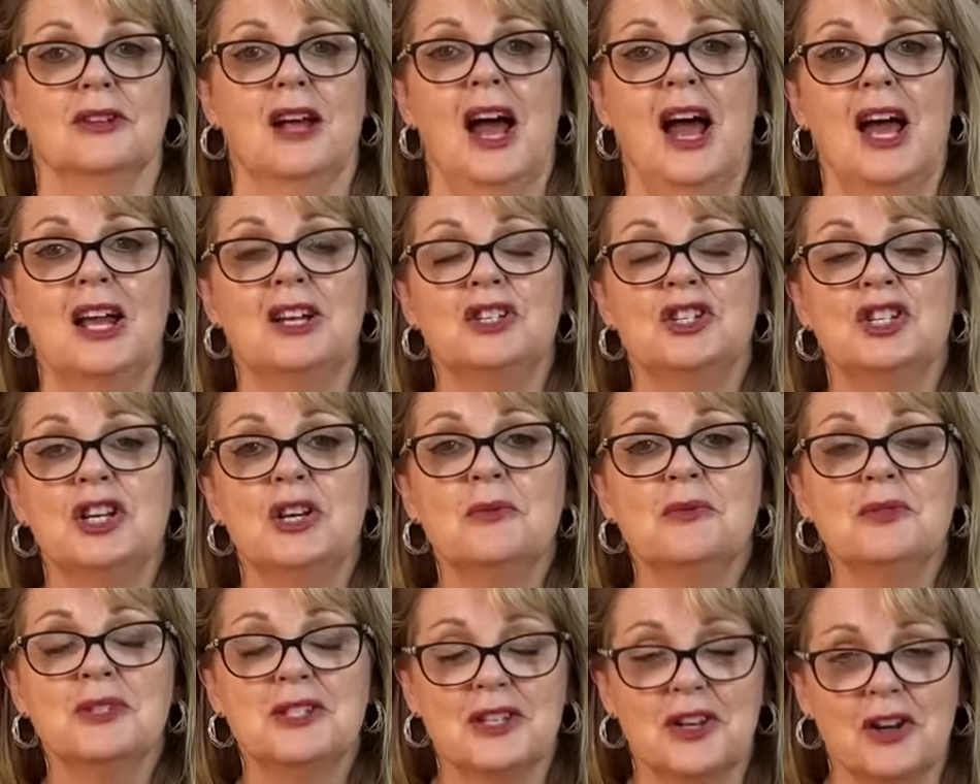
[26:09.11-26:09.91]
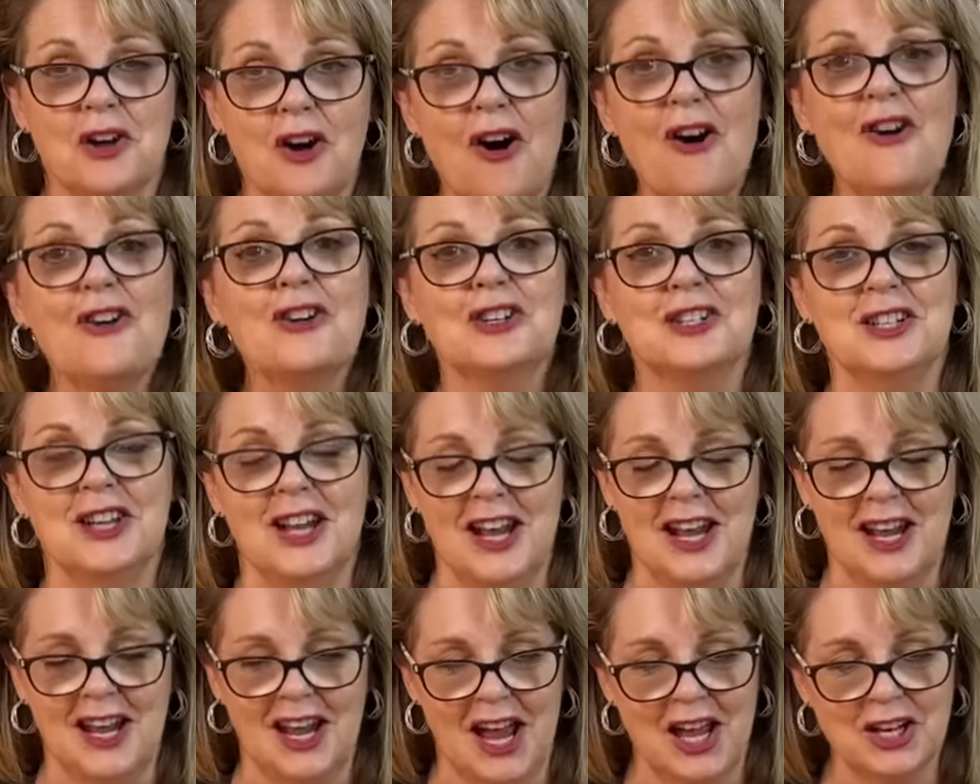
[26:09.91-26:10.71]
And she was a
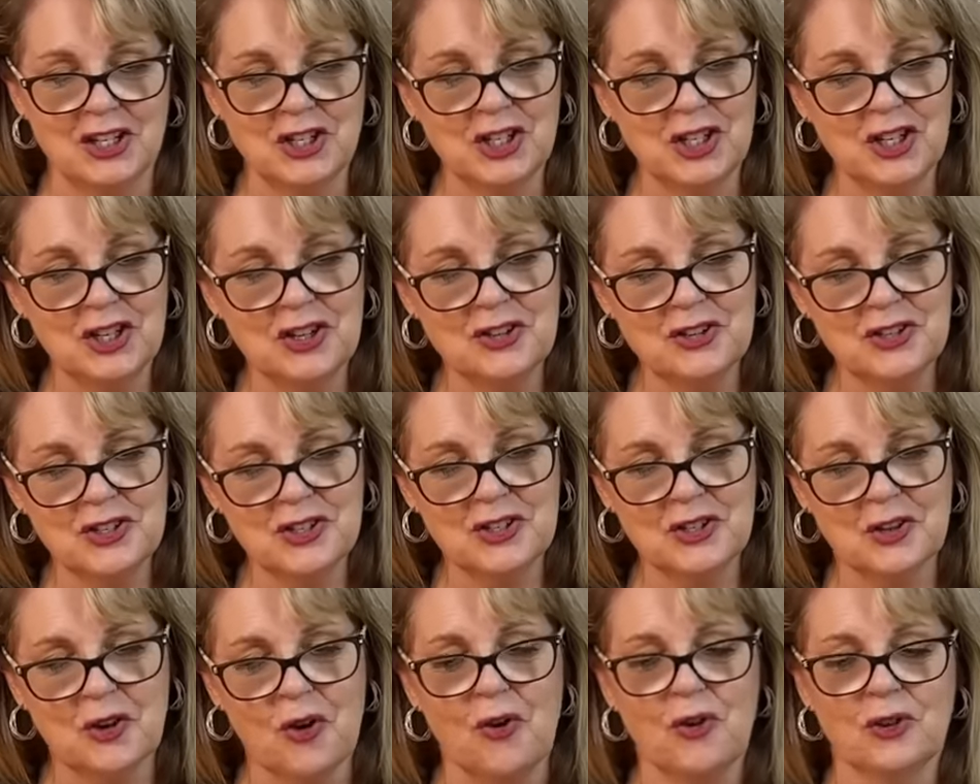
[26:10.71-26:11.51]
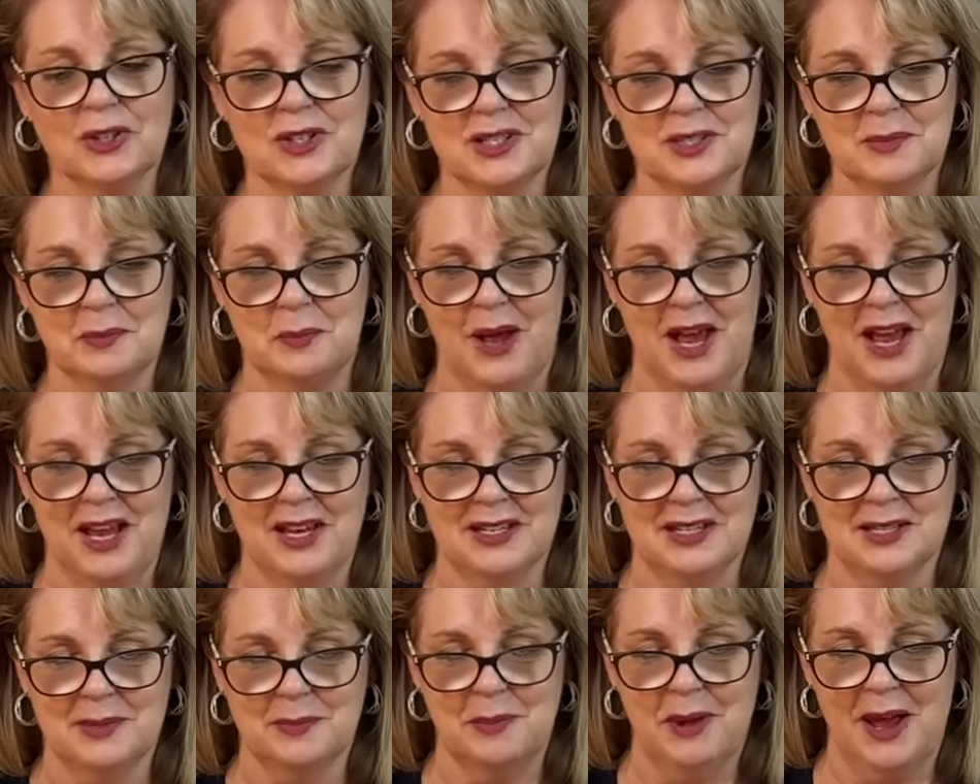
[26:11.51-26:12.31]
cockney and she used to call a spade
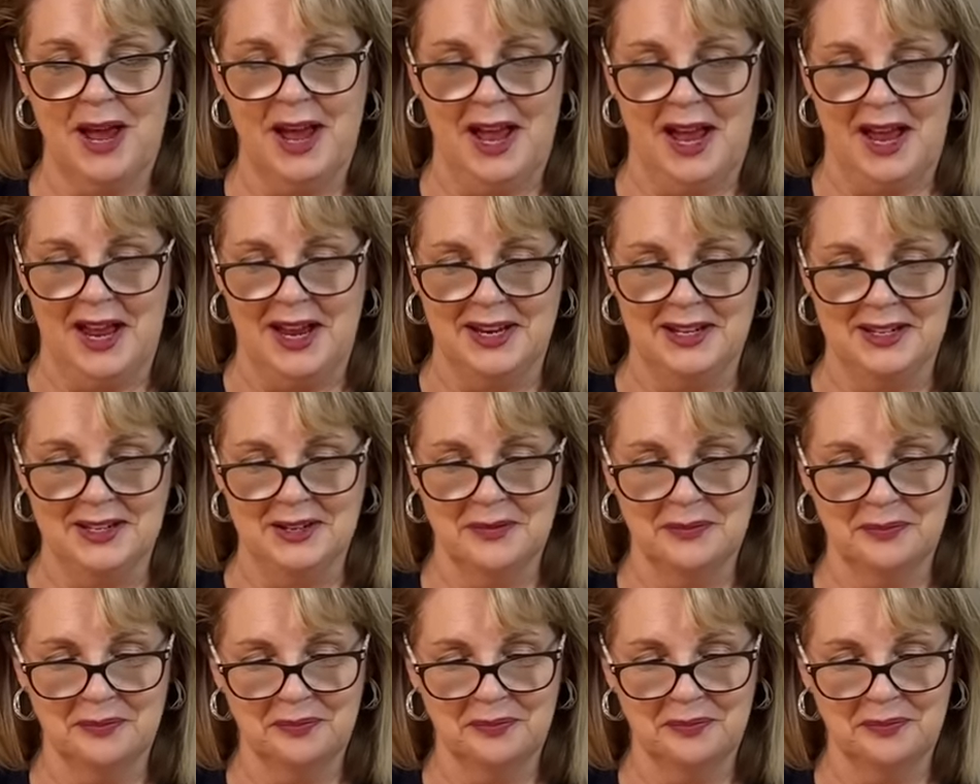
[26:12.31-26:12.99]
a spade.